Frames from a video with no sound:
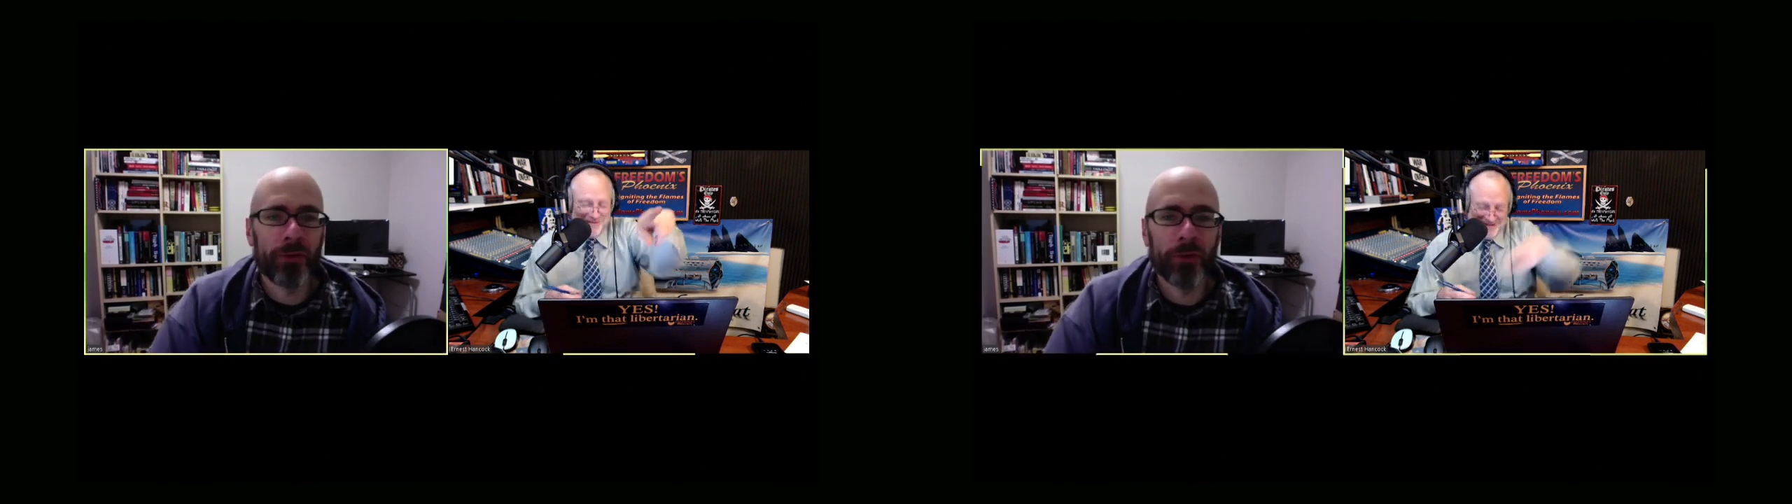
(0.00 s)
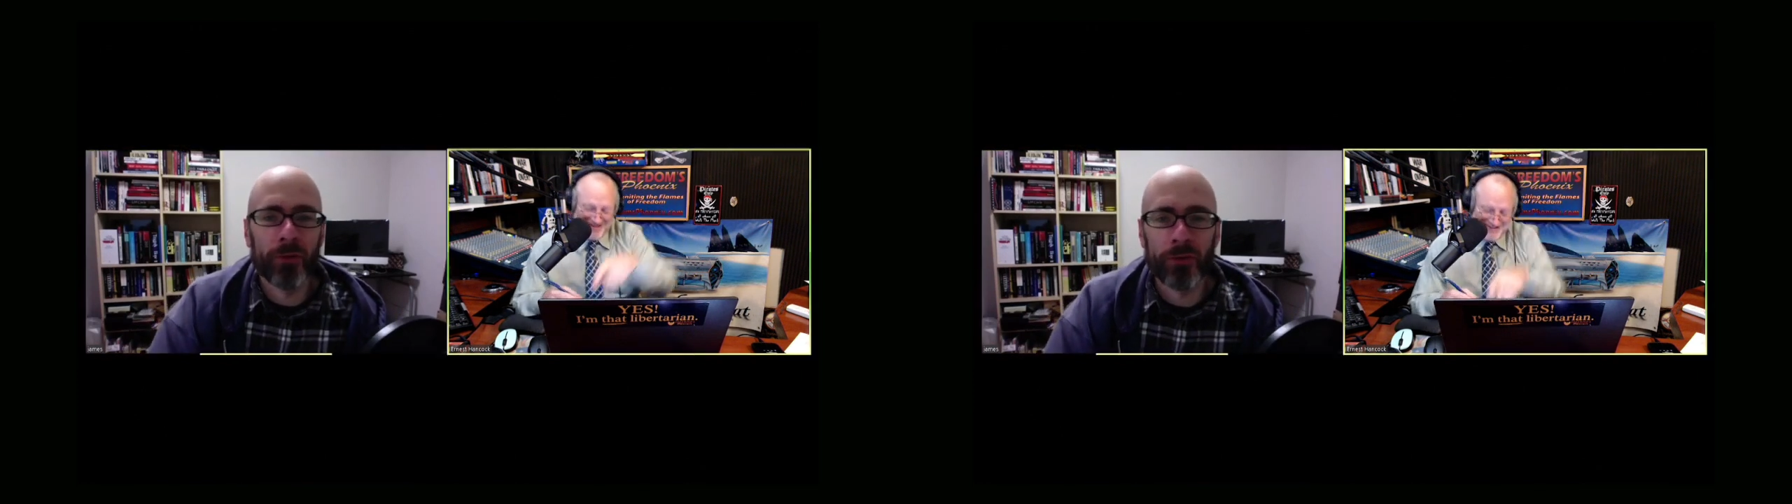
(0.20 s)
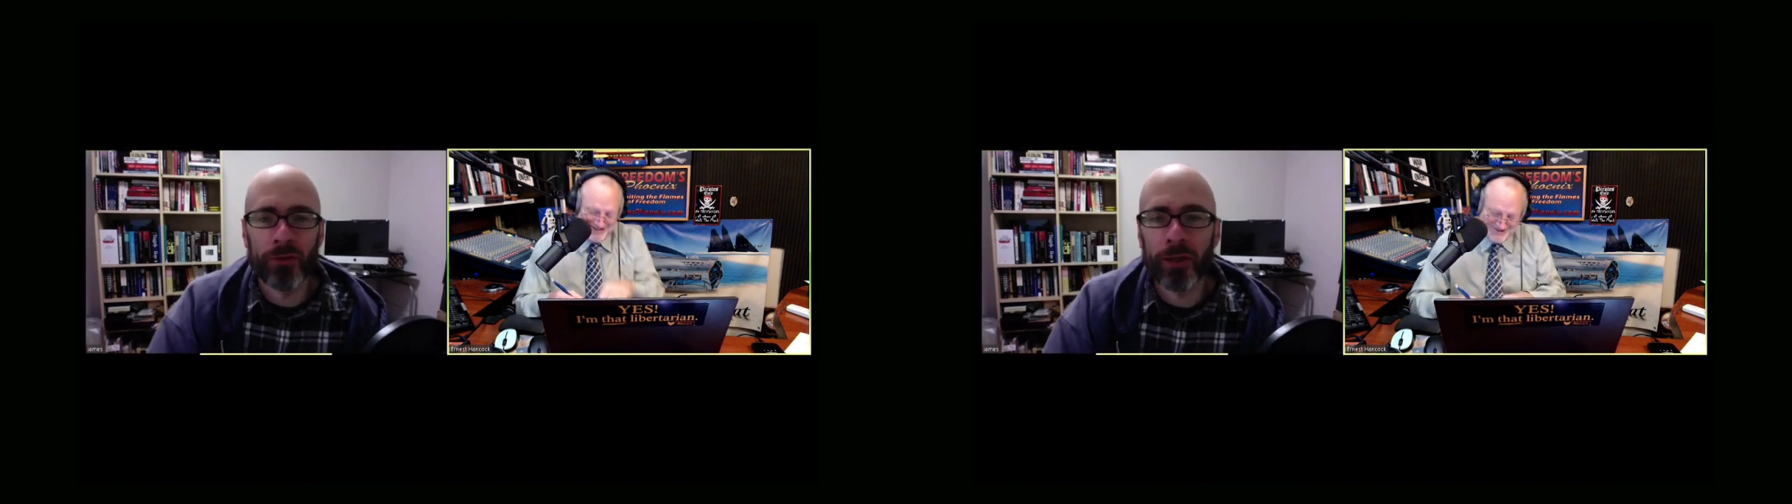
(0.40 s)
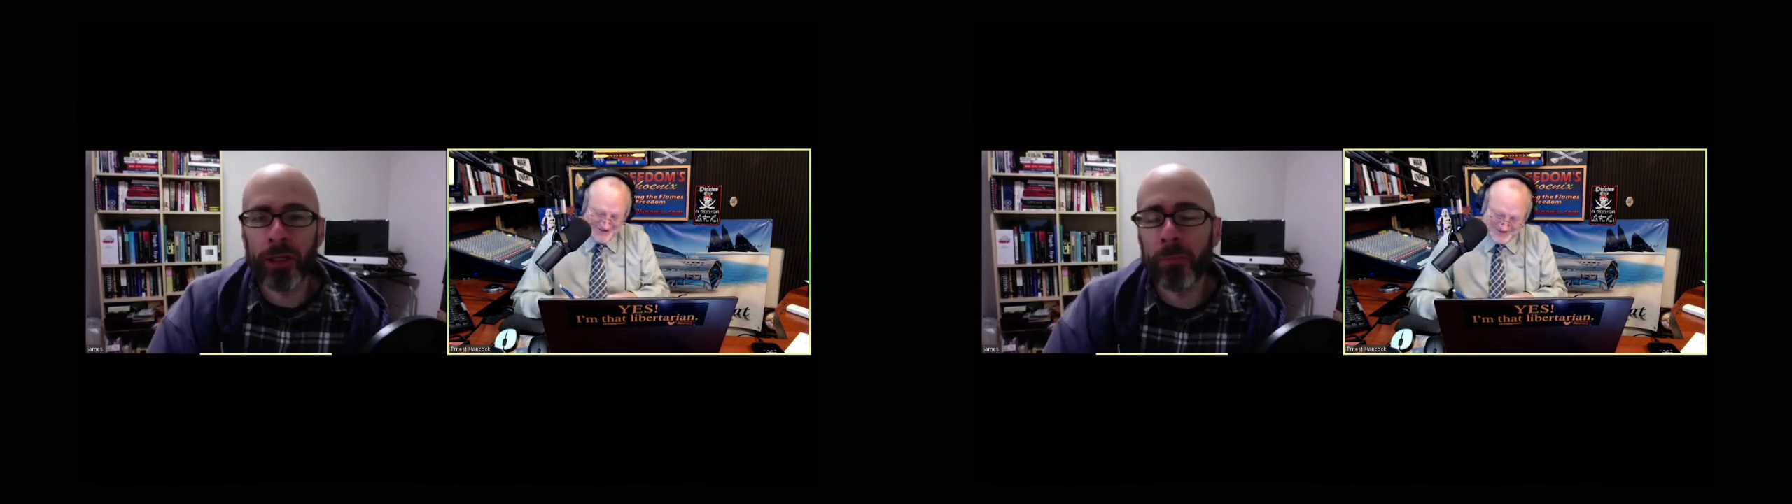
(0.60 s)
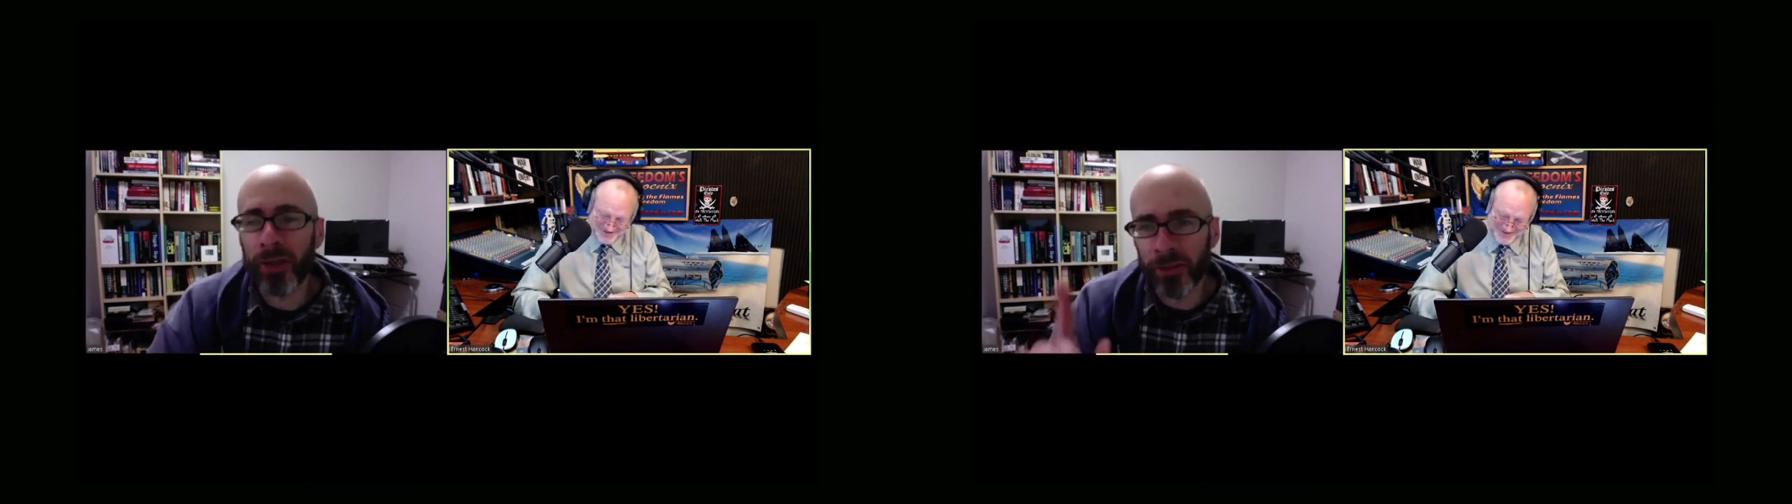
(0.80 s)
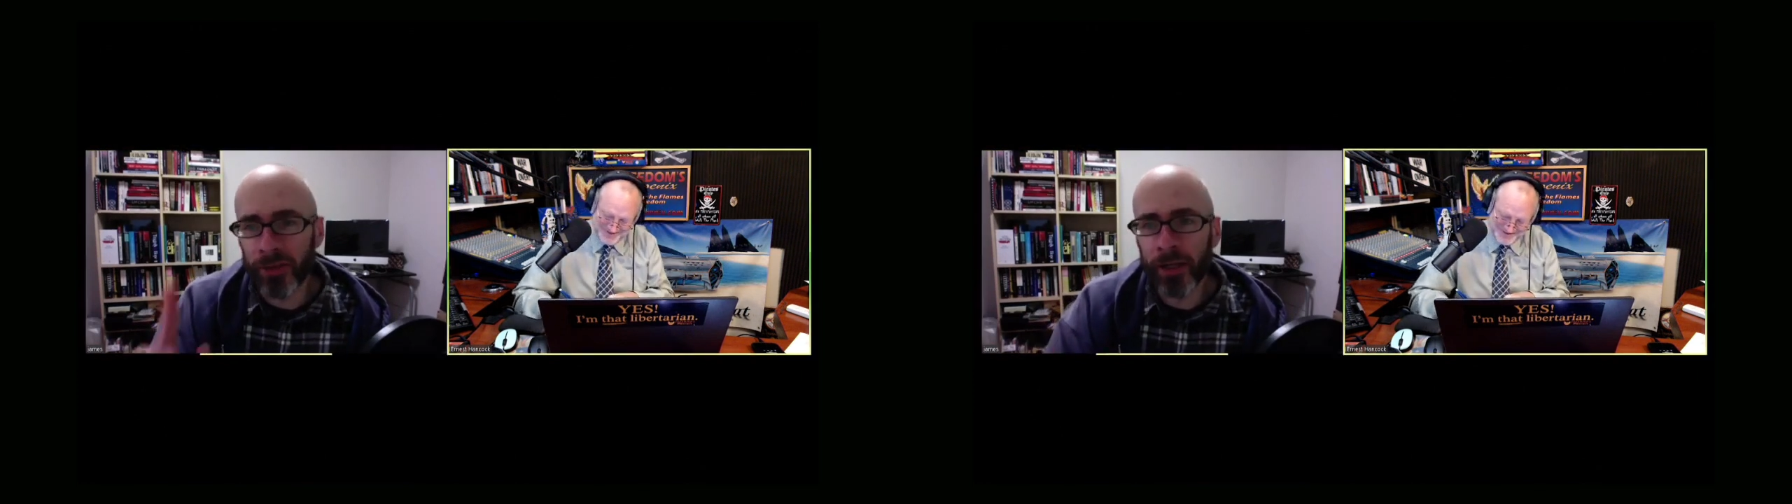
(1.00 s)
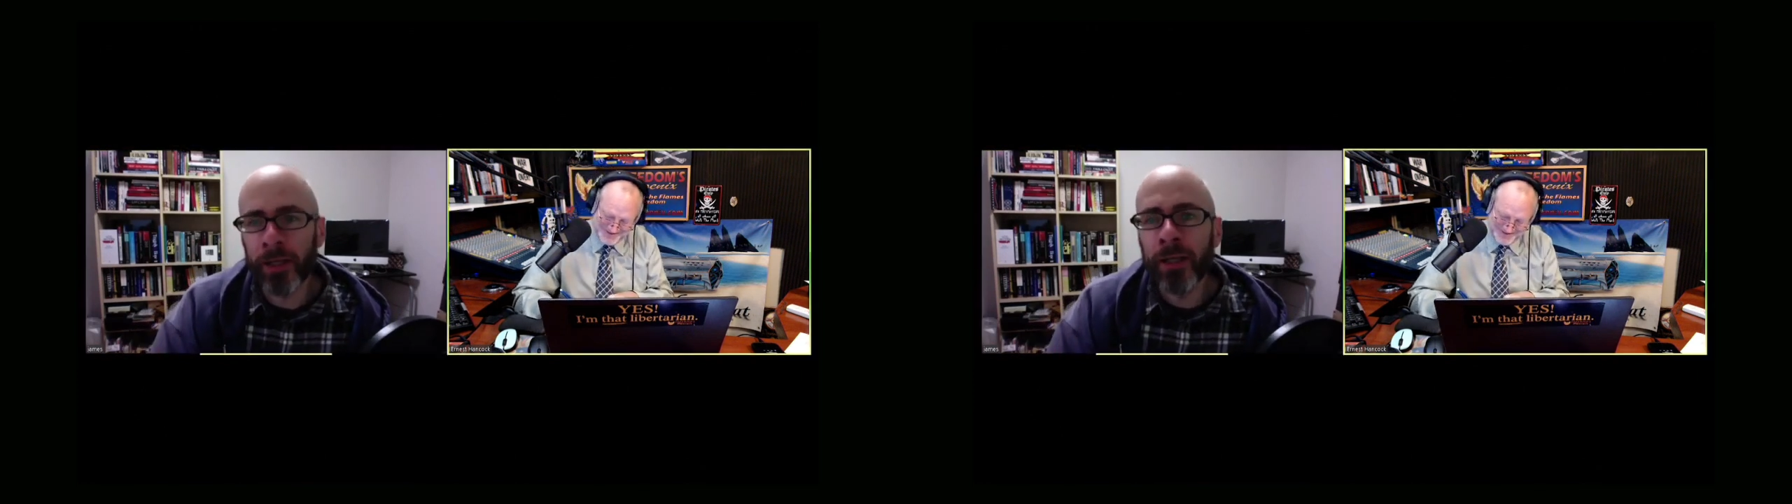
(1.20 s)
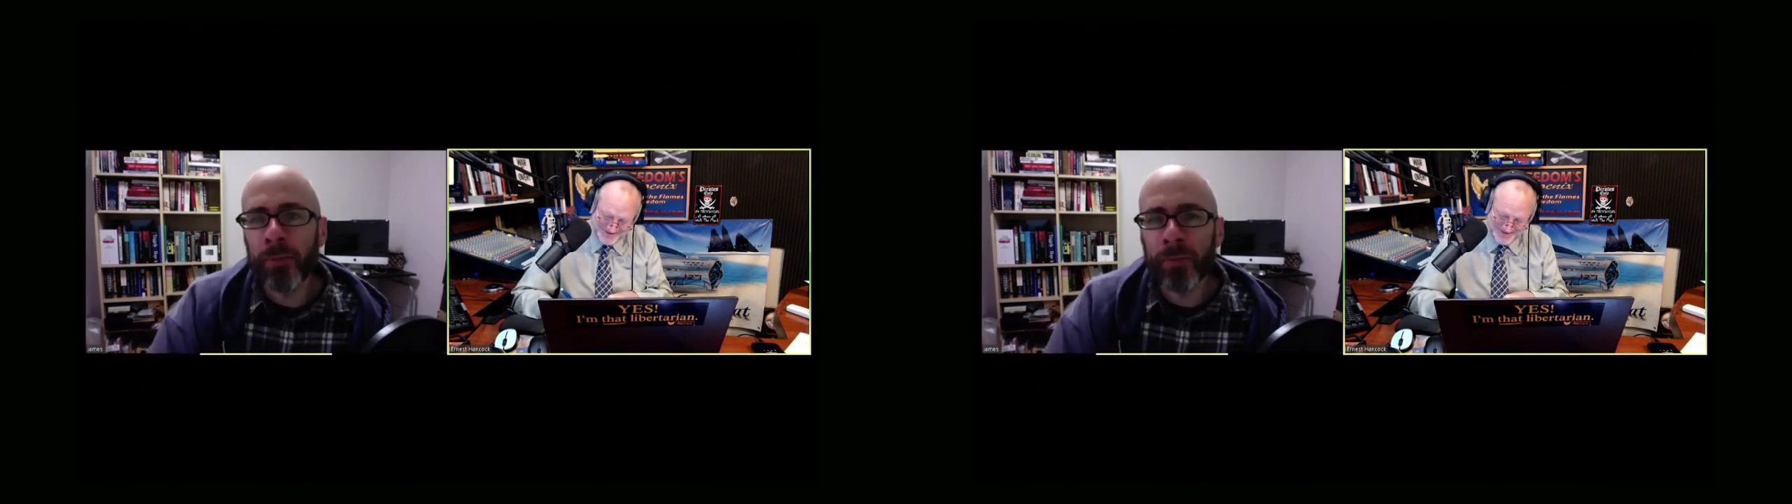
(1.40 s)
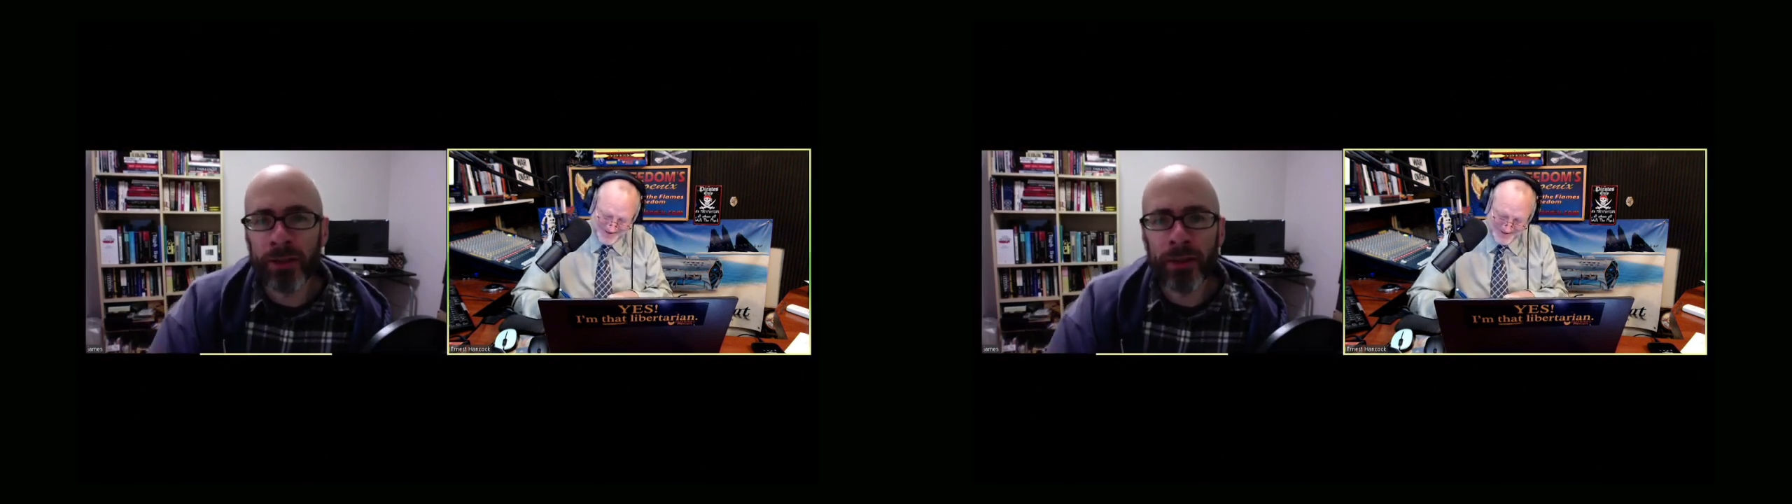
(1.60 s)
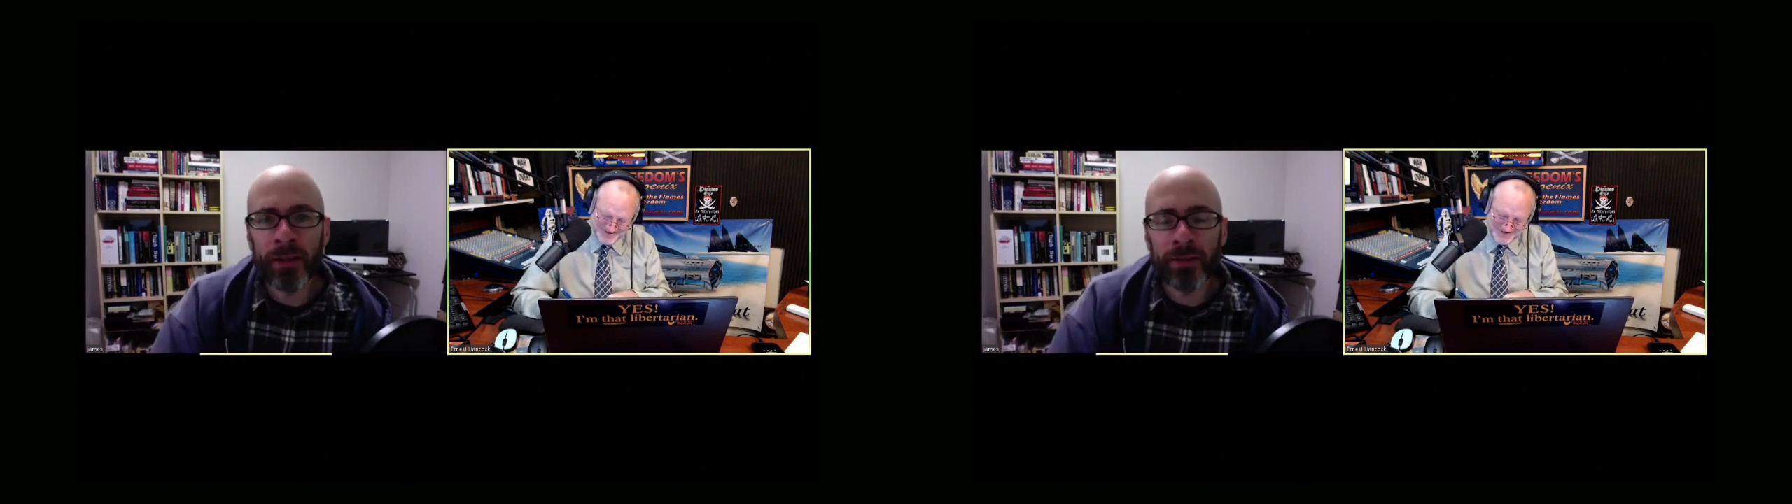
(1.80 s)
While we're talking. But
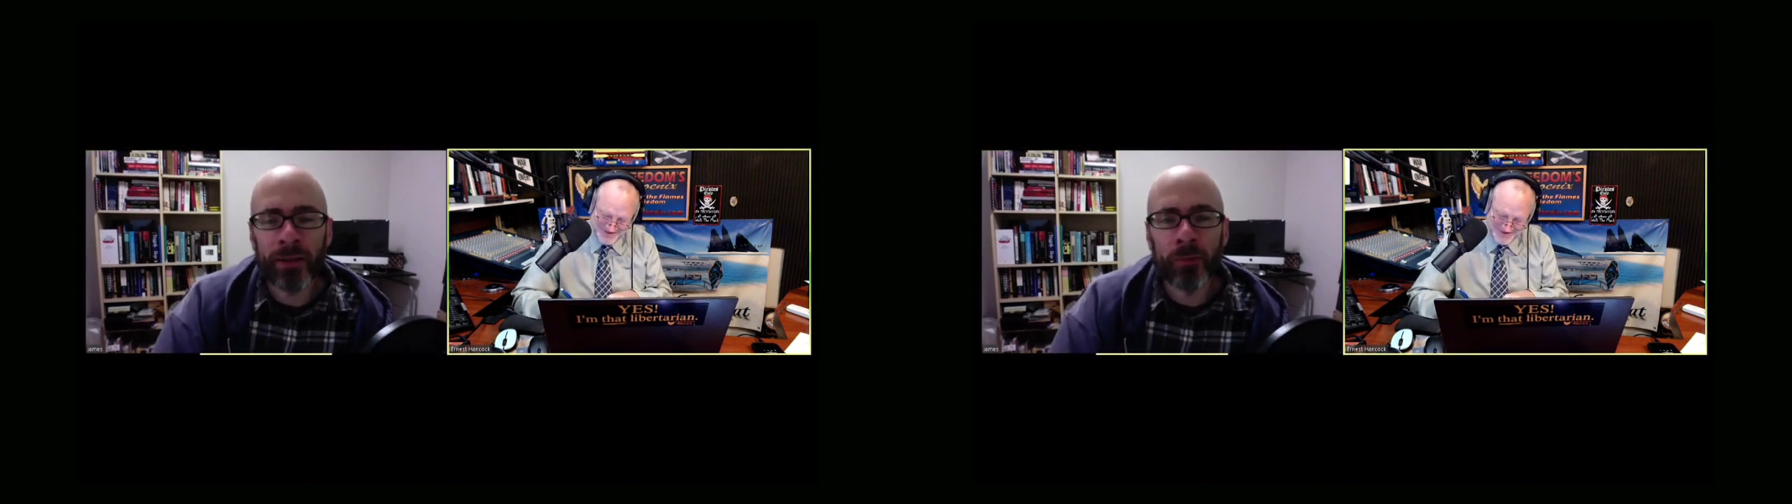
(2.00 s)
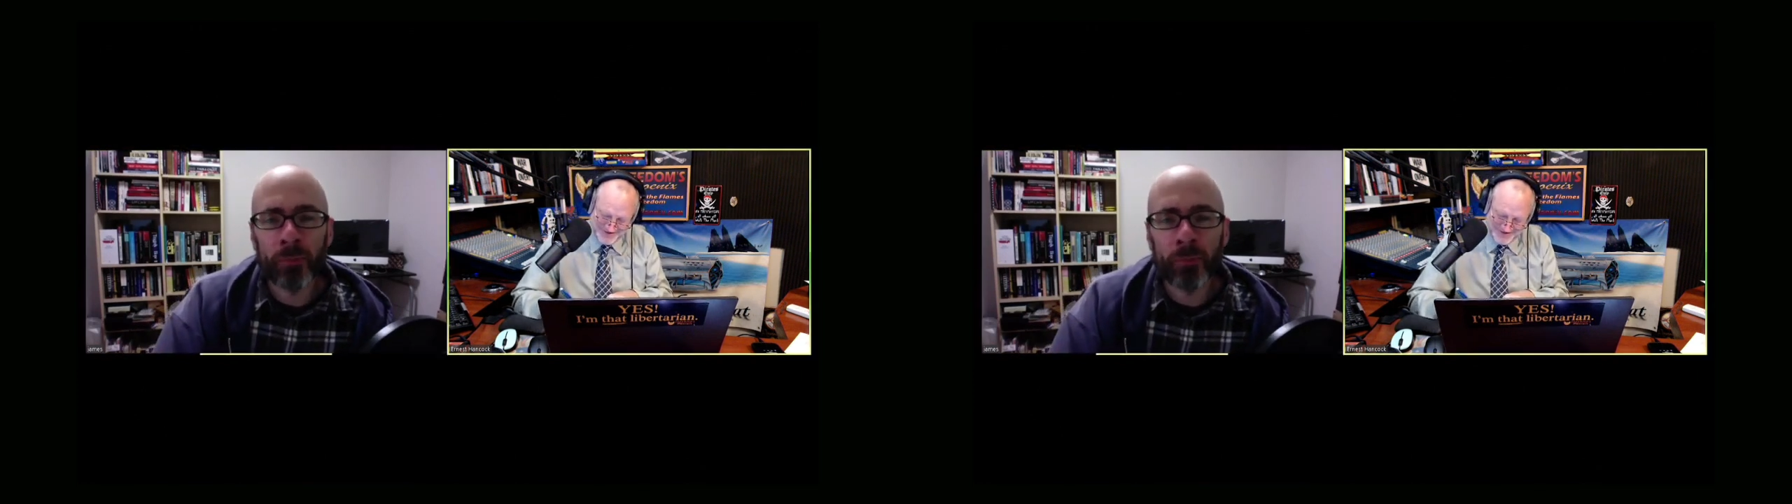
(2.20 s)
the